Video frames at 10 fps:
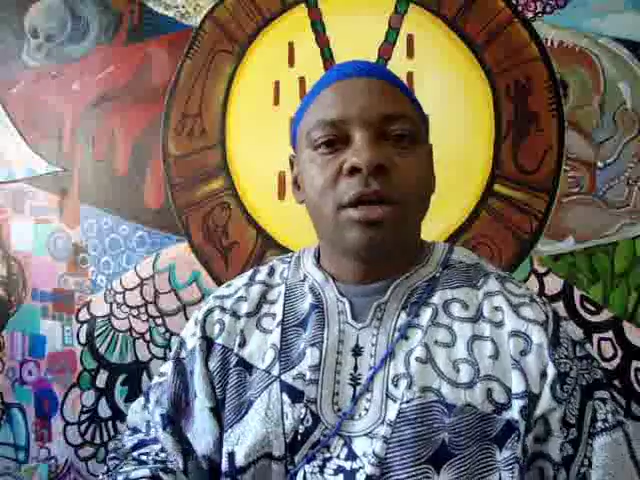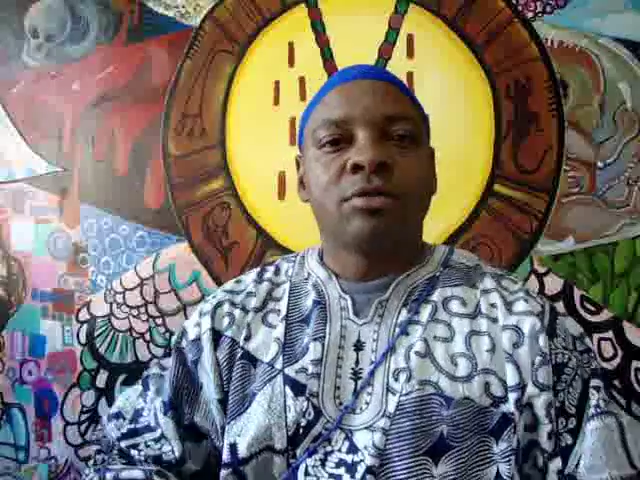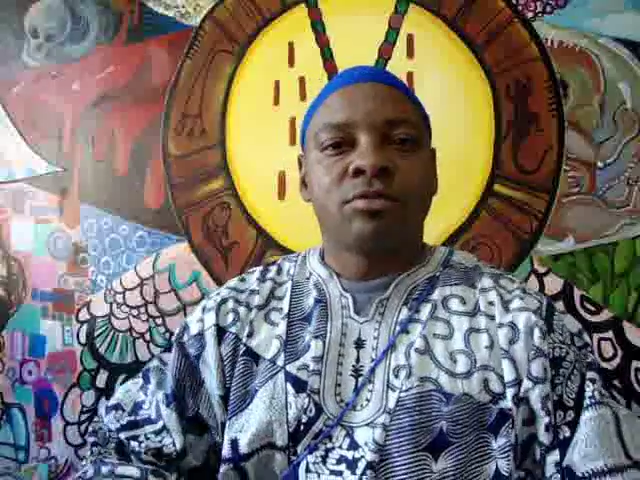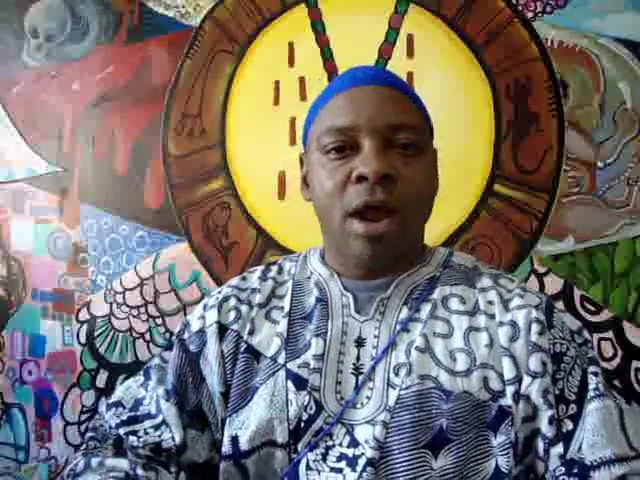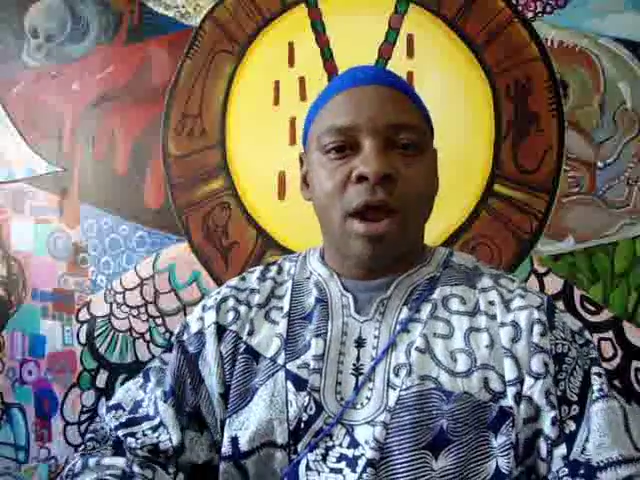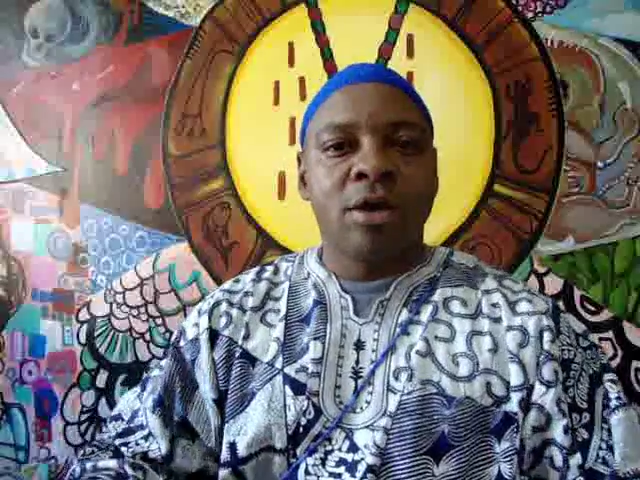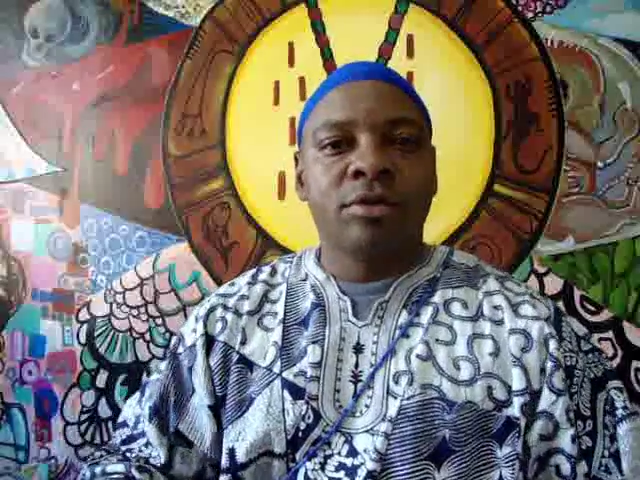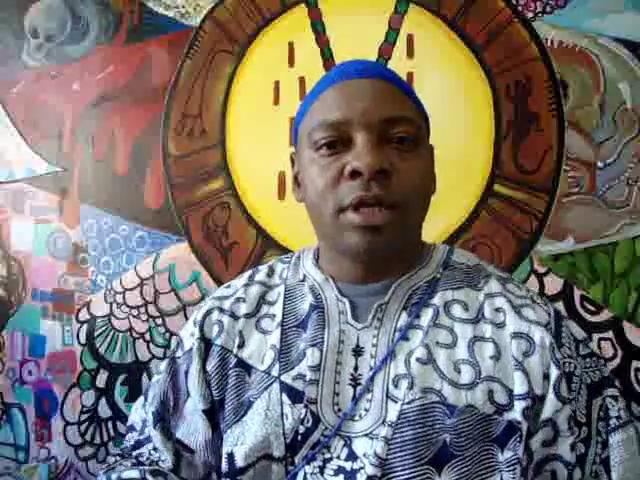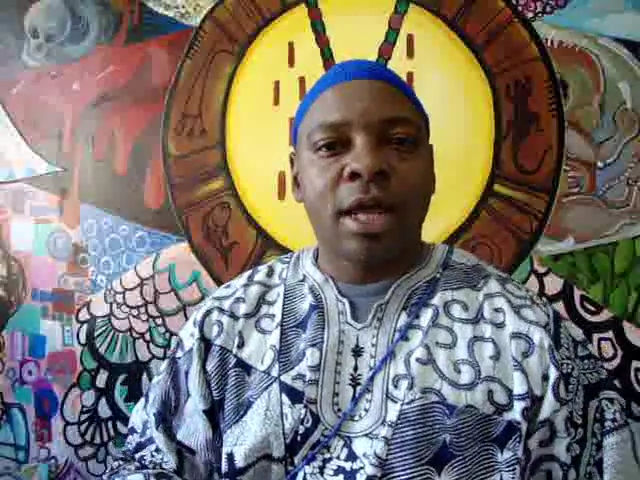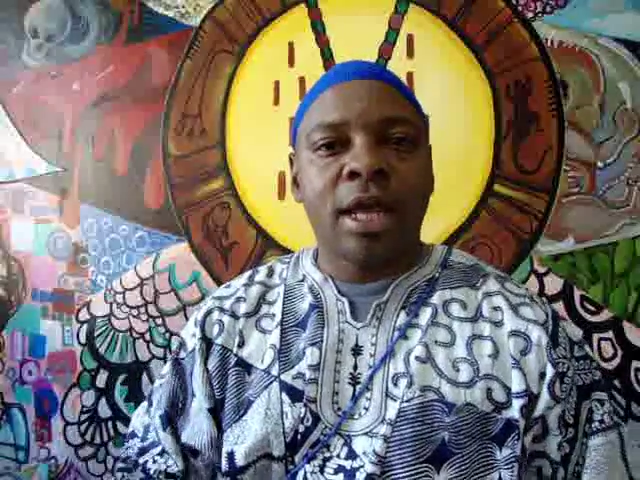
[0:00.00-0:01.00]

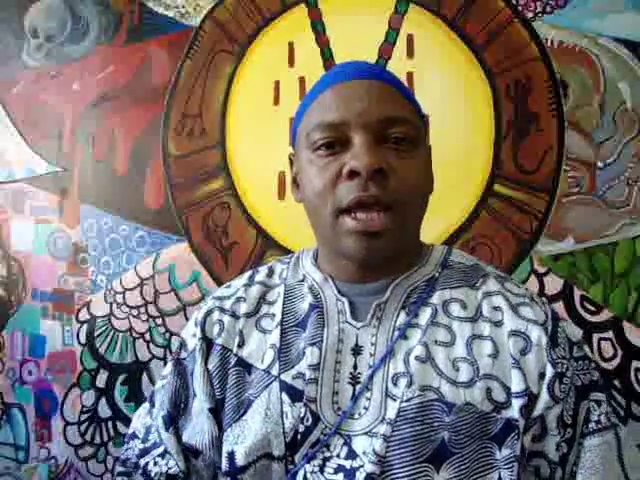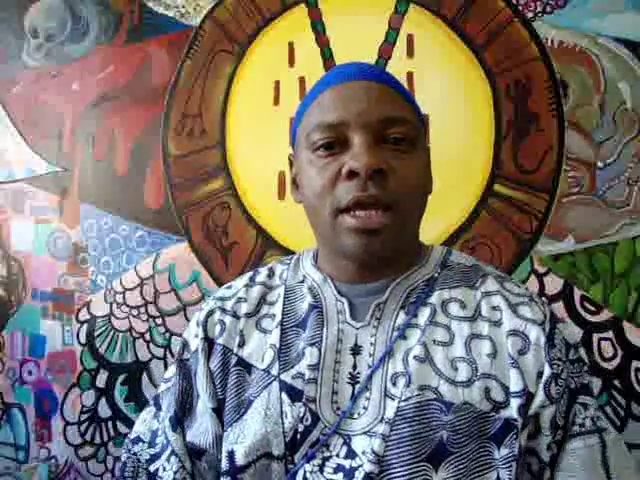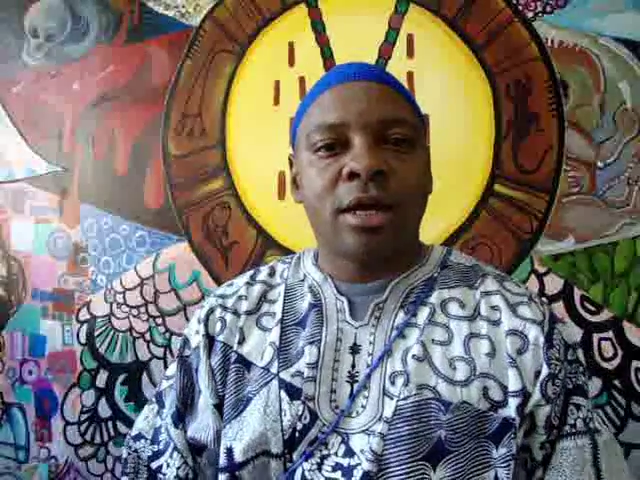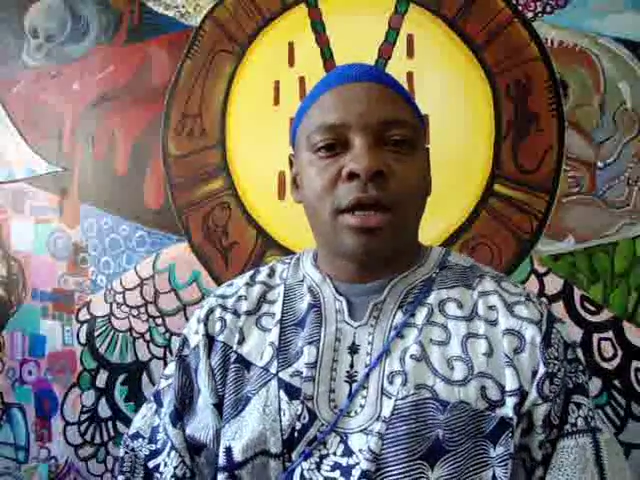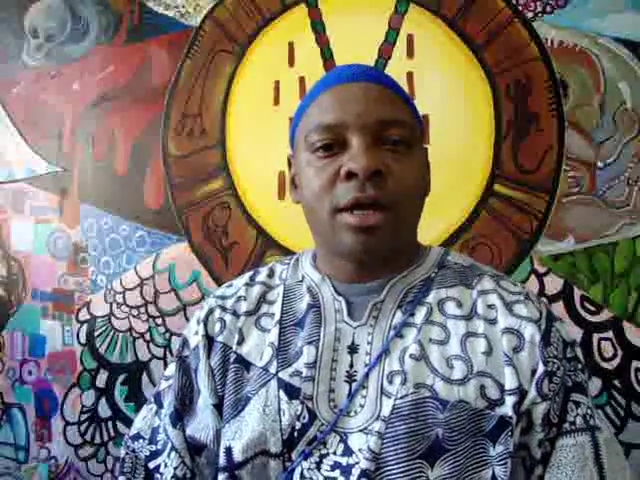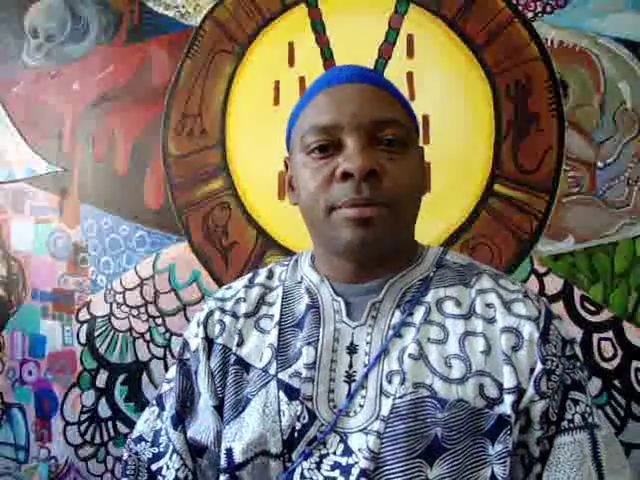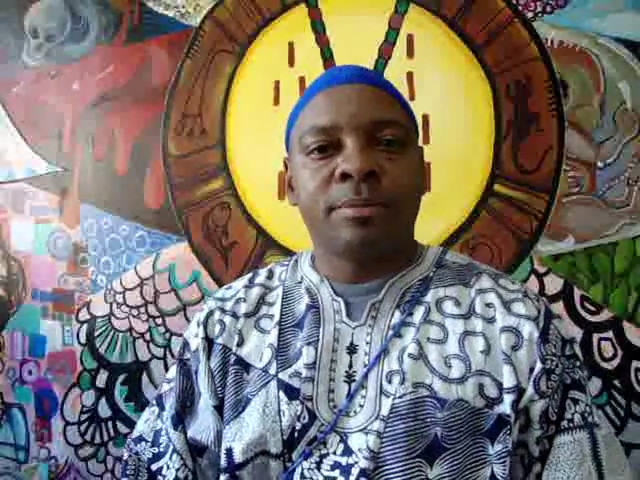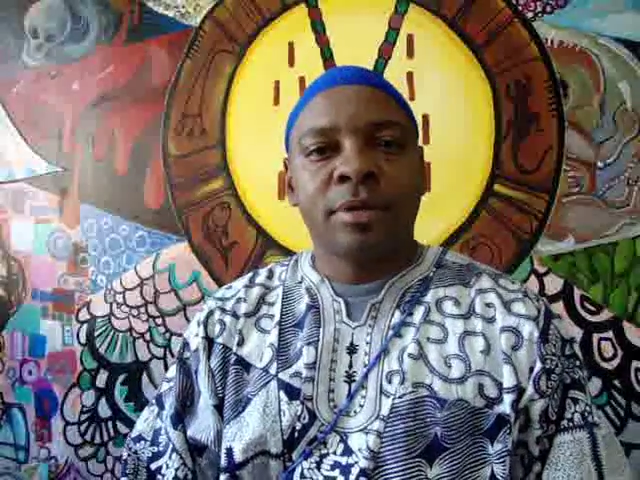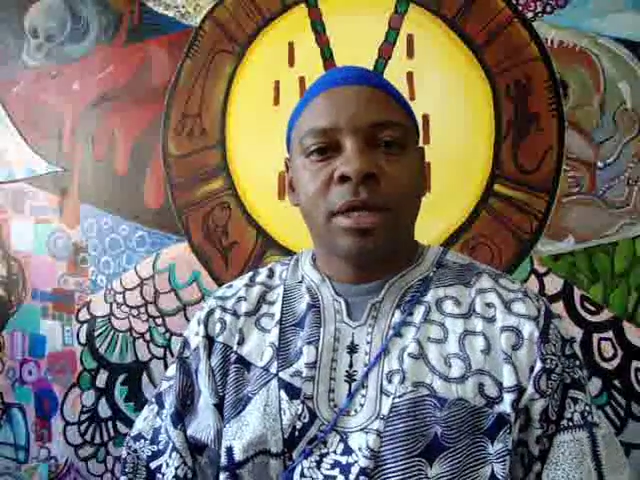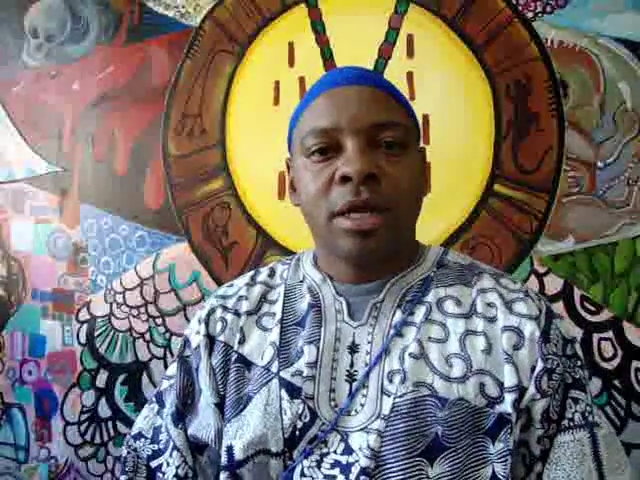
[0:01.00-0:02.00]
around an